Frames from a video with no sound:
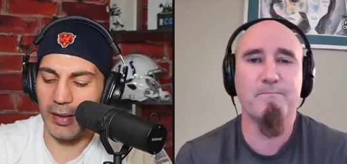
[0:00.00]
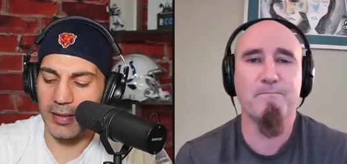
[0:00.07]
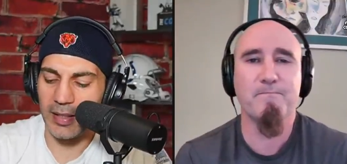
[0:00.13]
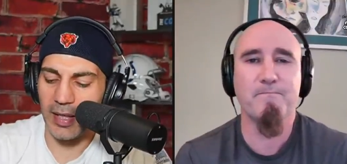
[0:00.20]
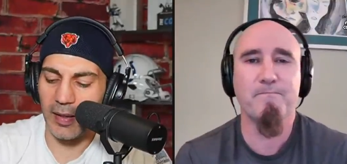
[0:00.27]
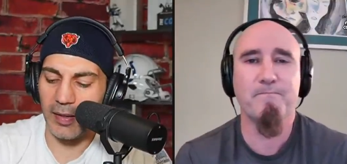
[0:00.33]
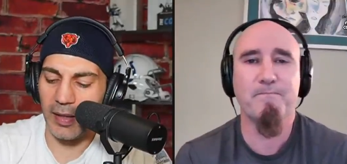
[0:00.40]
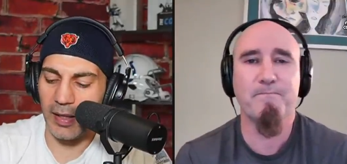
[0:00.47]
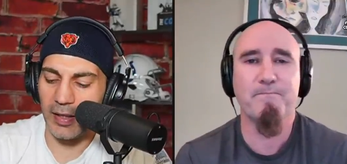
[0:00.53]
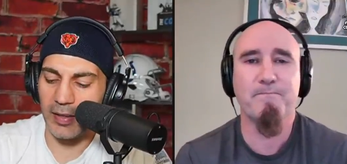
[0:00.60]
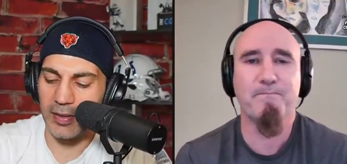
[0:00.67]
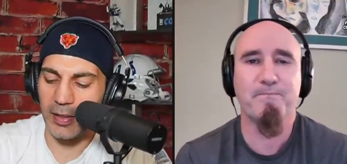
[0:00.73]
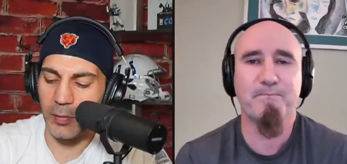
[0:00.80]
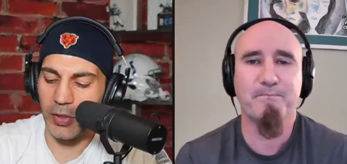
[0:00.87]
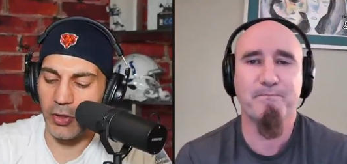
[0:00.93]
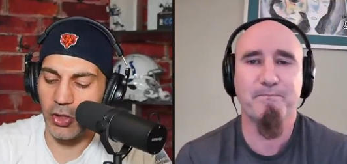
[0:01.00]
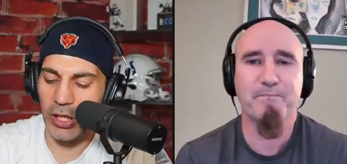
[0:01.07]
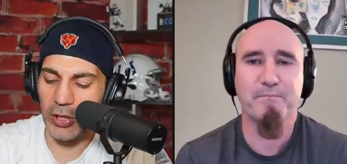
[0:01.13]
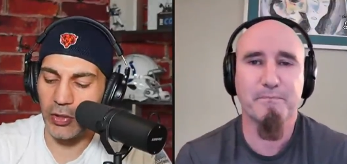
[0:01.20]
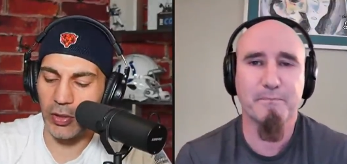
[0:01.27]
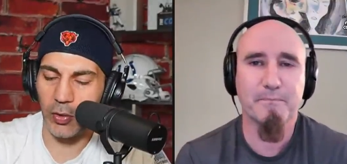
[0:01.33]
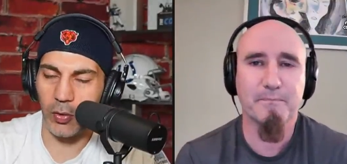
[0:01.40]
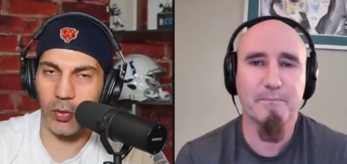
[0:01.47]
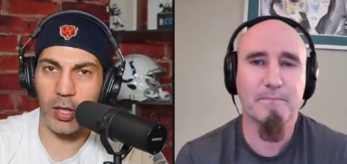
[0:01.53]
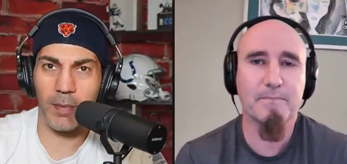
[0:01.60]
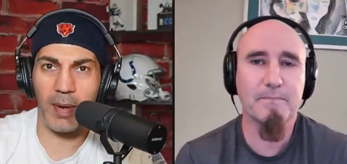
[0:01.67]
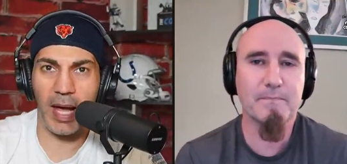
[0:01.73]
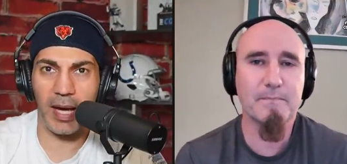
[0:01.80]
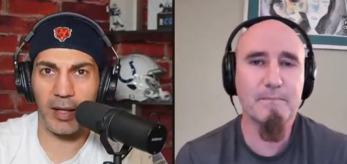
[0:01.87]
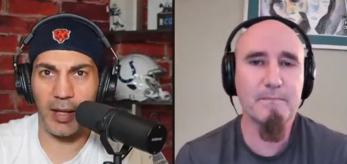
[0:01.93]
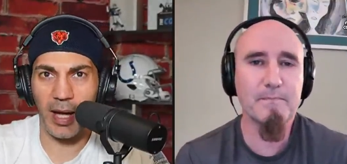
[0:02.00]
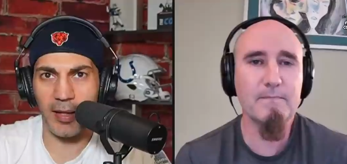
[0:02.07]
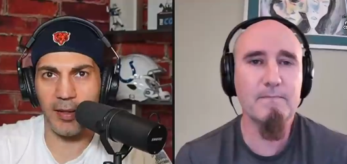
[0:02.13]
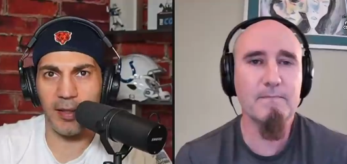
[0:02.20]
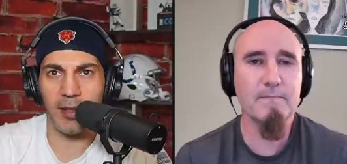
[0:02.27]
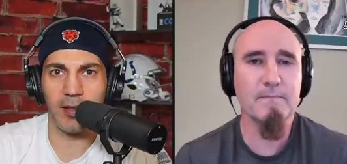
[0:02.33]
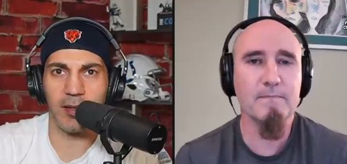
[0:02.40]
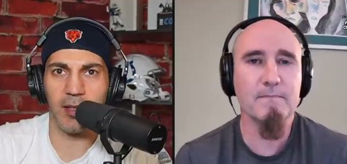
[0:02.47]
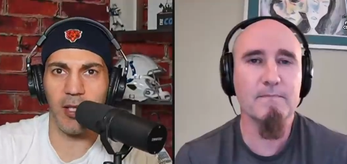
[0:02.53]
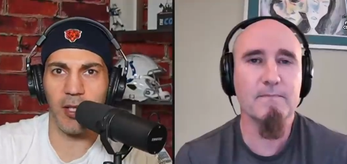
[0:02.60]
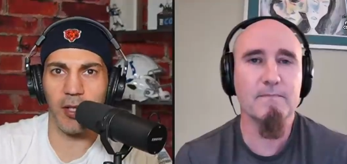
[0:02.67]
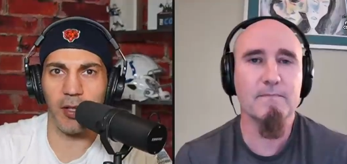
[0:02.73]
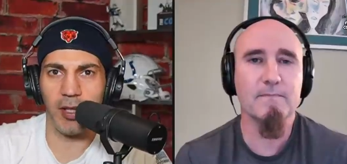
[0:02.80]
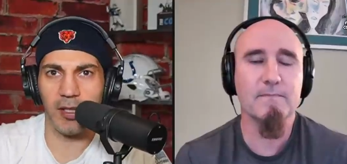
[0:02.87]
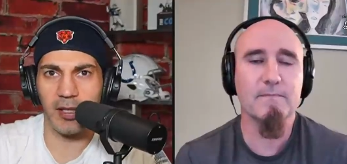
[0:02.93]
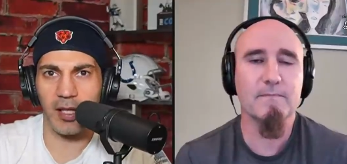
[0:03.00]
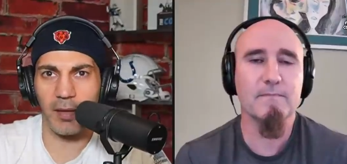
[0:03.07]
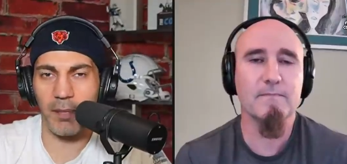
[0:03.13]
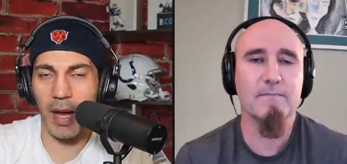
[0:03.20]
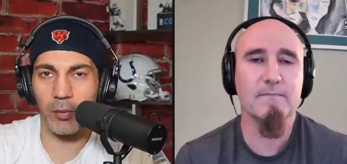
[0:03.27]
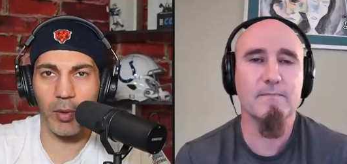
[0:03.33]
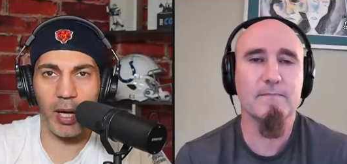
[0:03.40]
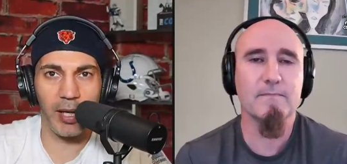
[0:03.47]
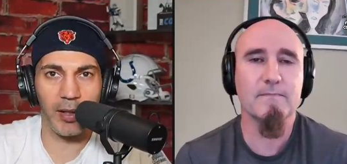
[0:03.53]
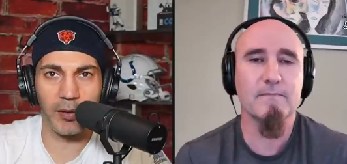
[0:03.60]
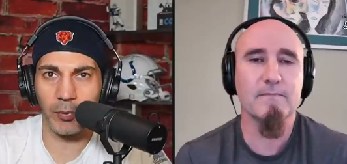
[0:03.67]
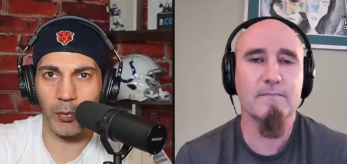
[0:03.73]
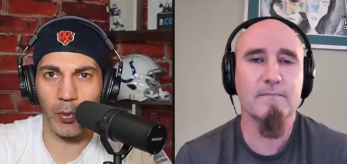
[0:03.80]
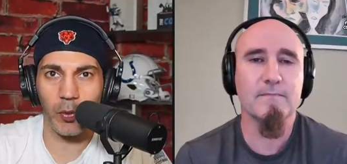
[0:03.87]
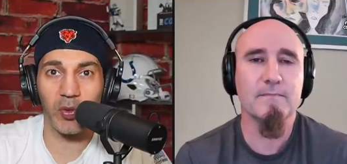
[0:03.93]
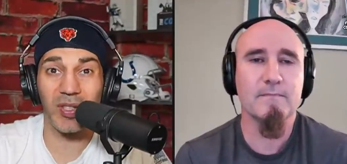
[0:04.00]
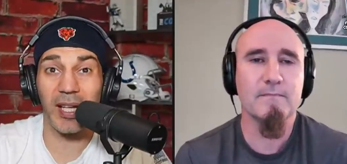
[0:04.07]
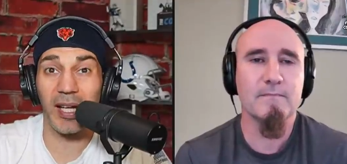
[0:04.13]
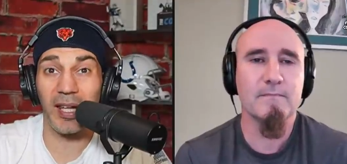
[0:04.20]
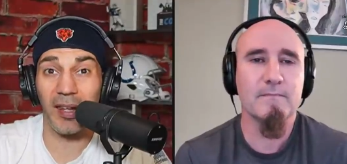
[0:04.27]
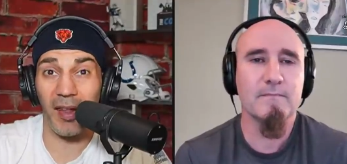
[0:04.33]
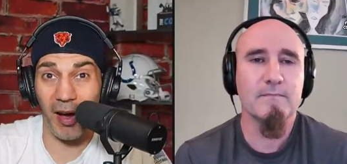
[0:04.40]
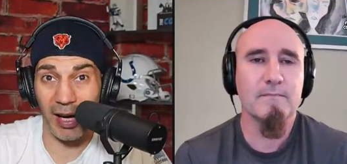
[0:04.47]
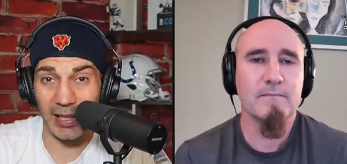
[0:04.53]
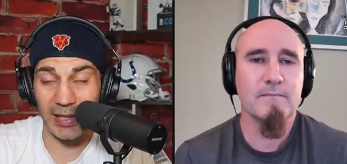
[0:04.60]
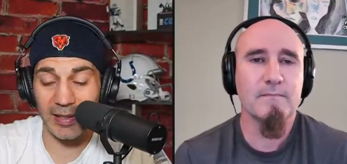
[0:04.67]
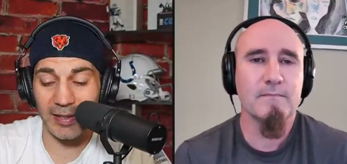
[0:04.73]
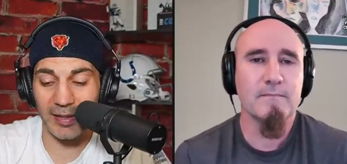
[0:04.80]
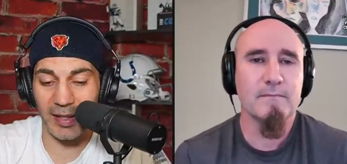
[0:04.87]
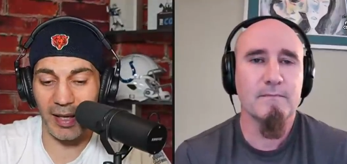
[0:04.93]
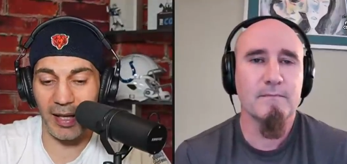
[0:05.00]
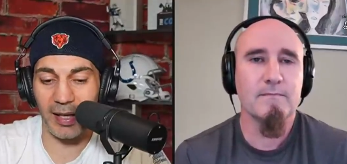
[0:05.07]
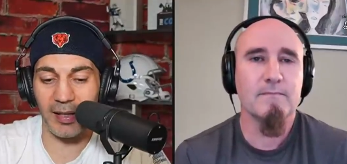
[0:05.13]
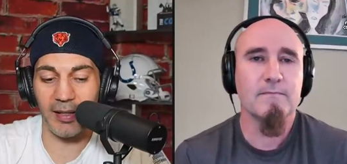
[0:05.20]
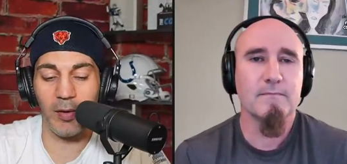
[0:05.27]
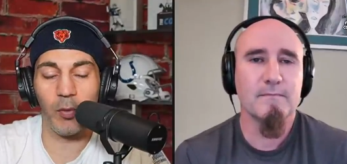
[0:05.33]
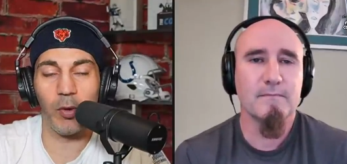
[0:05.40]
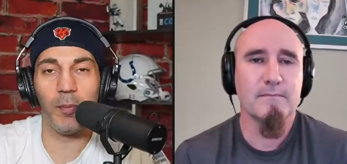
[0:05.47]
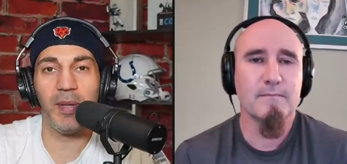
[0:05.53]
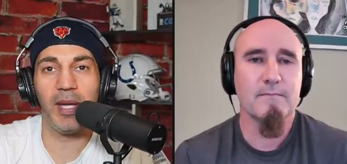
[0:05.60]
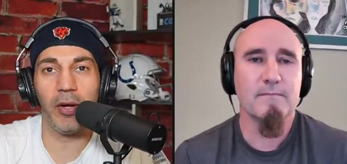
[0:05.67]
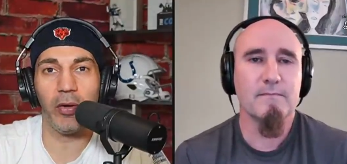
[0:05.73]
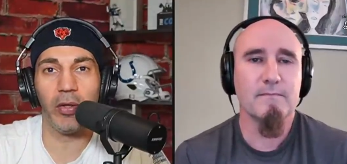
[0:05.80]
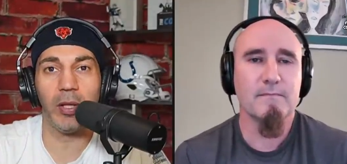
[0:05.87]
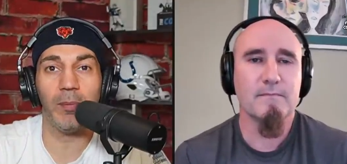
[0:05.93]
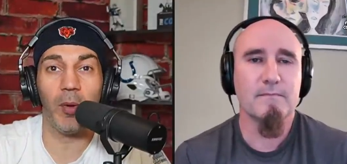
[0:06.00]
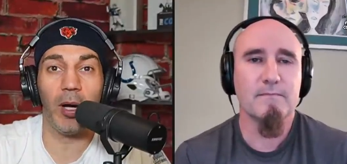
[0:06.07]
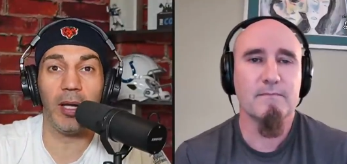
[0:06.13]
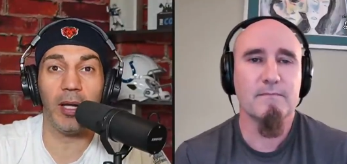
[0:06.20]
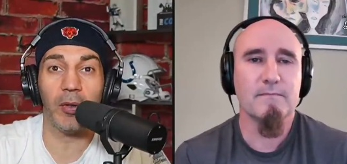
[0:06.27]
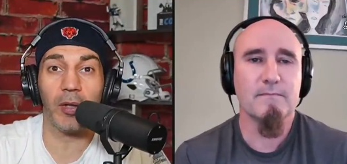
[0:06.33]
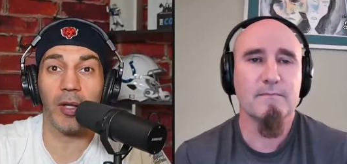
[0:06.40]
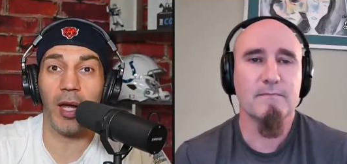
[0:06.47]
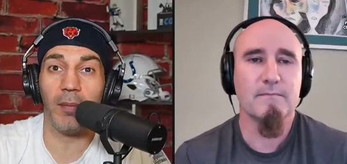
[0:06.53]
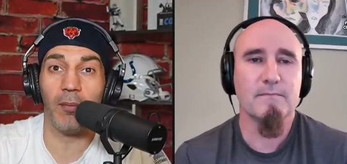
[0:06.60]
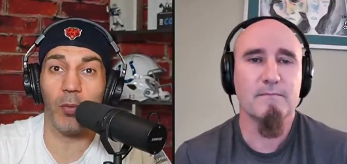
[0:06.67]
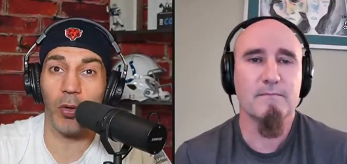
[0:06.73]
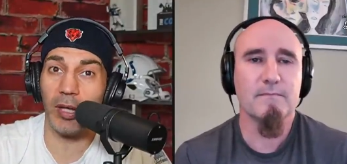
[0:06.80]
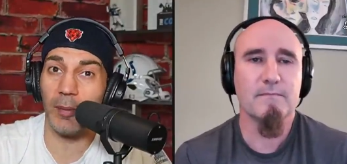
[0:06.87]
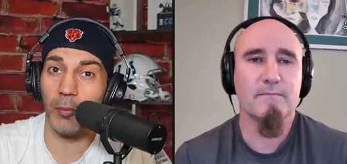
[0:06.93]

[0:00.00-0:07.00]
Speaker 1: it's like, like you said, with the change of the quarterback, I'll add this here, is like Matt Ryan throws a lot, and they will be airing the ball out a lot more. They